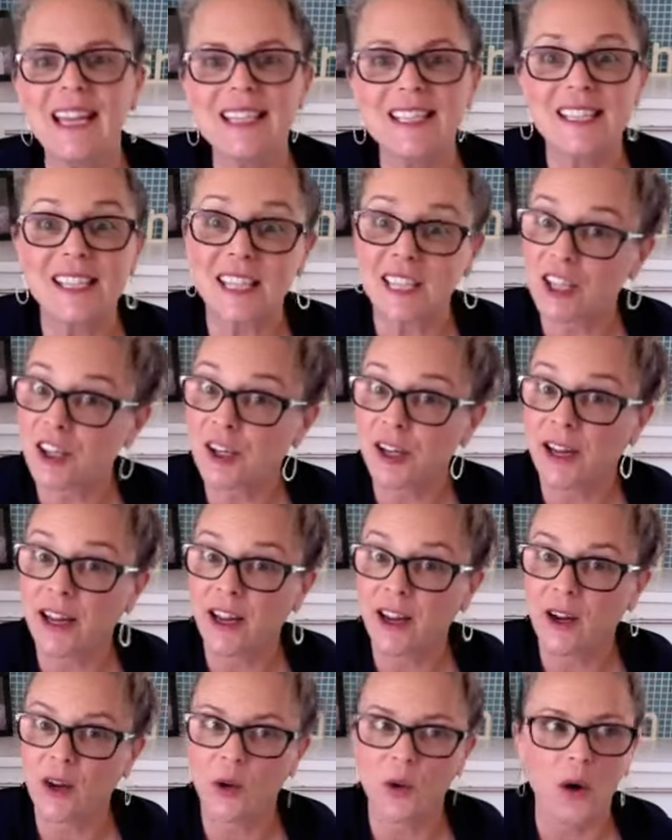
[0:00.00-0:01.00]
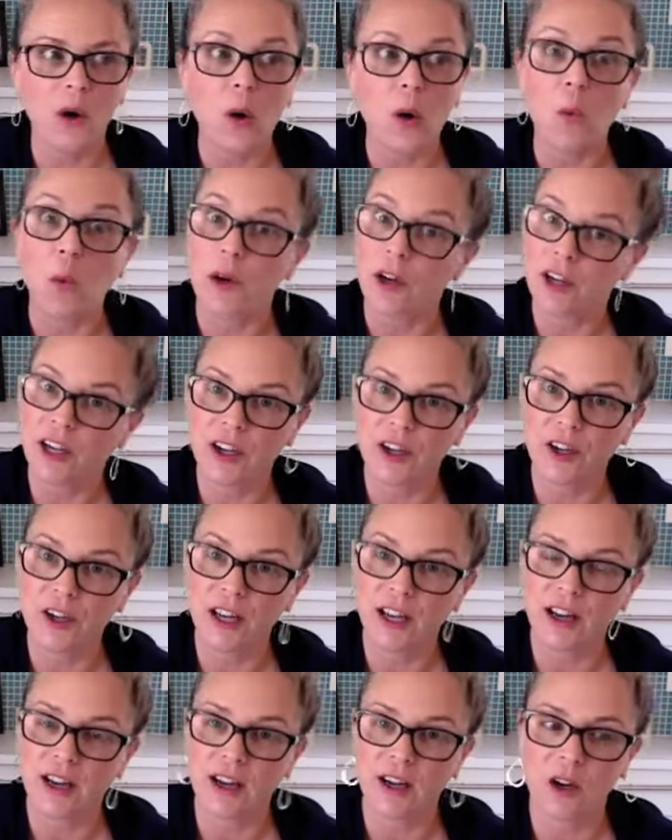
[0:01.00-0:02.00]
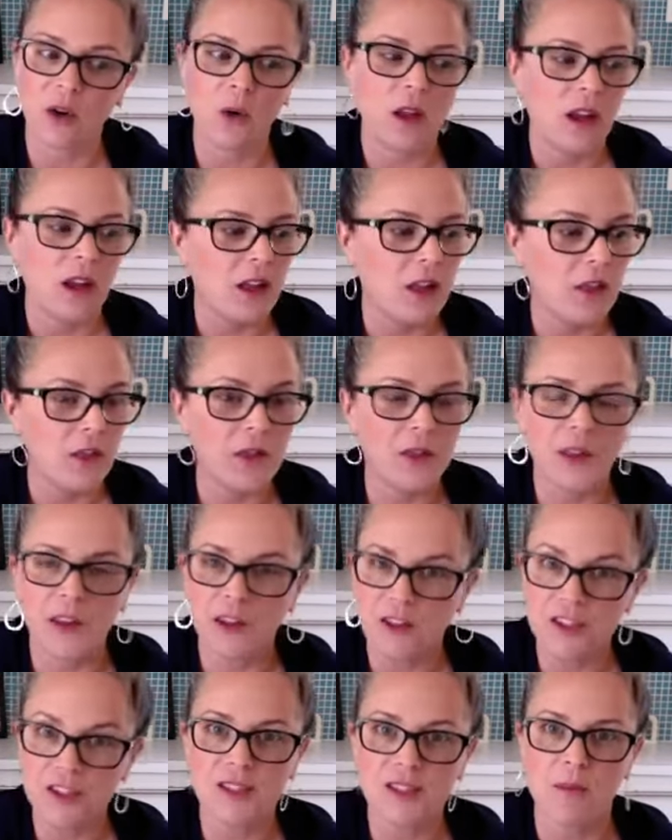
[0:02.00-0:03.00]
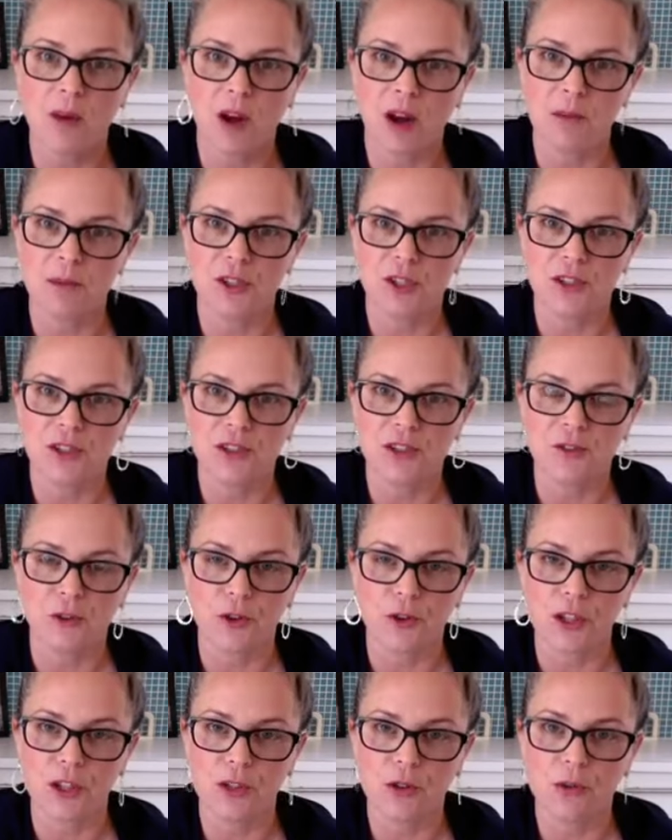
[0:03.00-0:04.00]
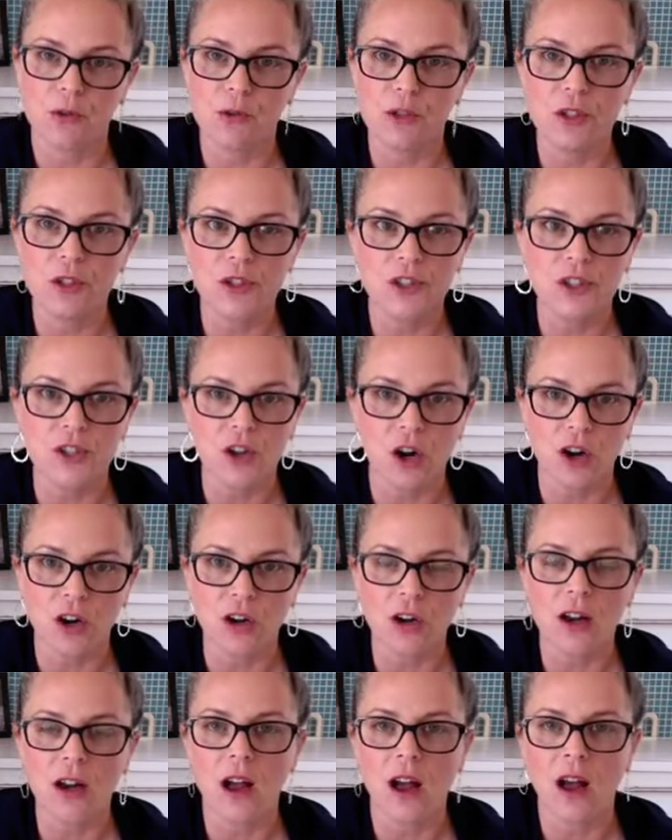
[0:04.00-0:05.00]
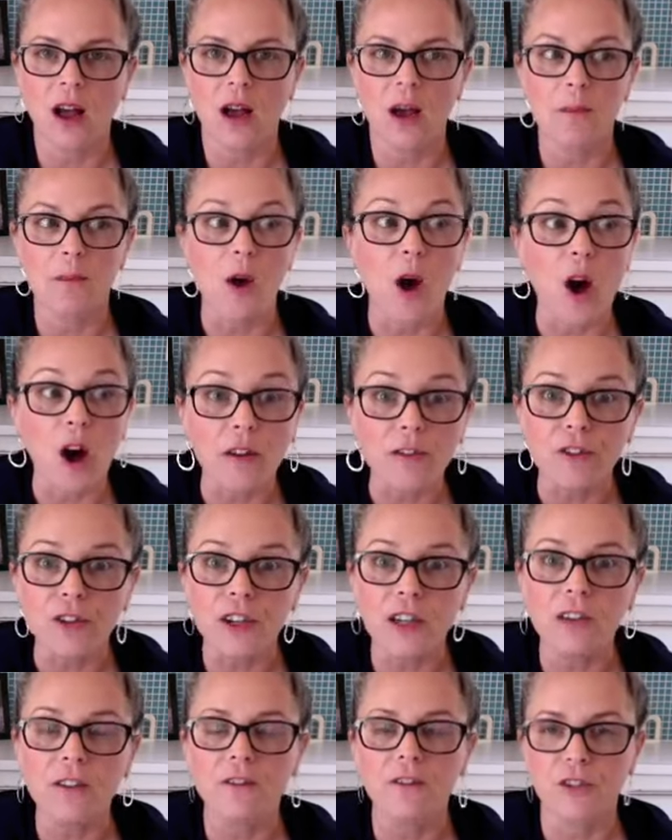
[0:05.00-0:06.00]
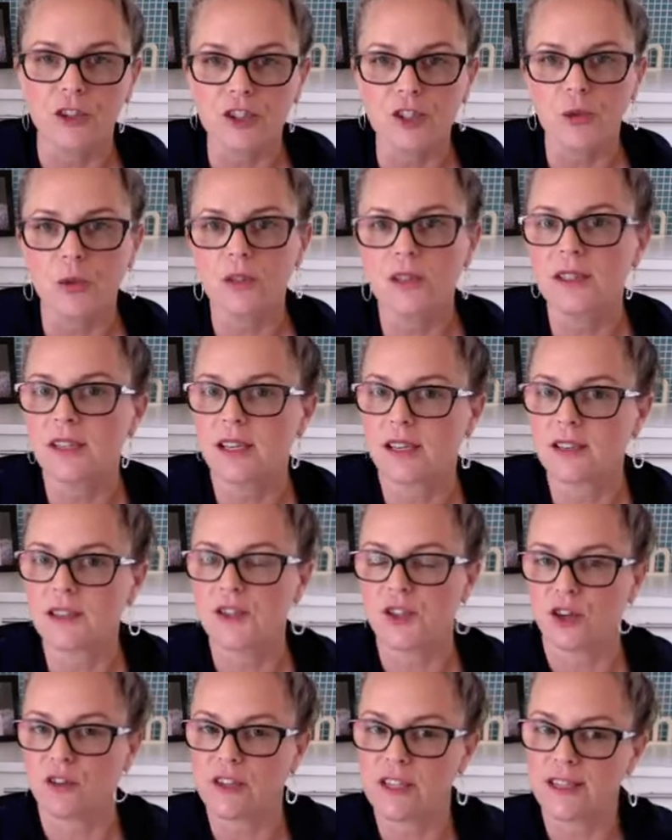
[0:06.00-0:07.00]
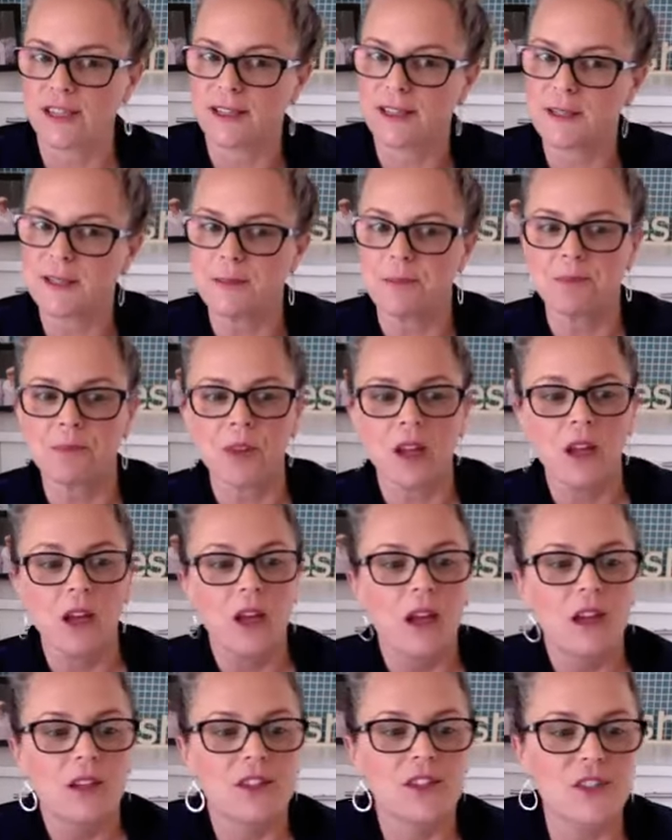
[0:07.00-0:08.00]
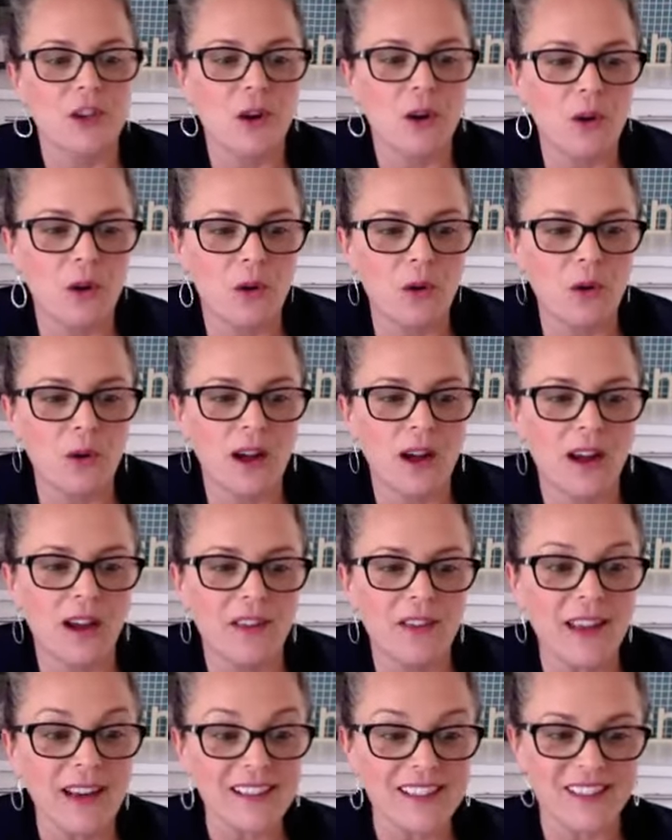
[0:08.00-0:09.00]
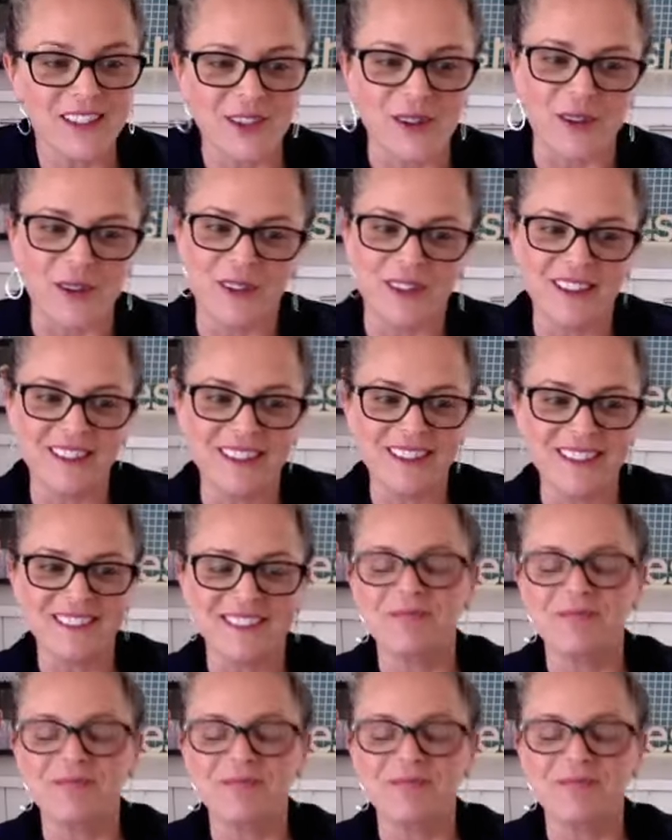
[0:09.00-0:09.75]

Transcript: it's here now we're here now there's some options for you to start um, offering virtual skin services. So uh, thanks, Nicole.